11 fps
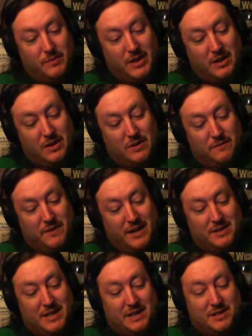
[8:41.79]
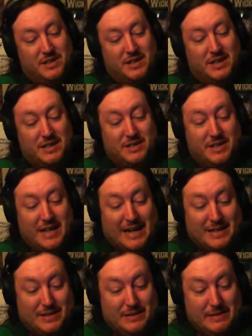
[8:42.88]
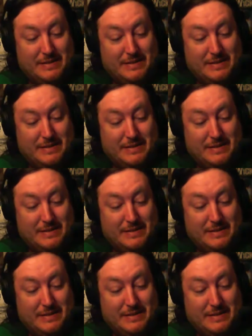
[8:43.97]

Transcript: How fantastic is that?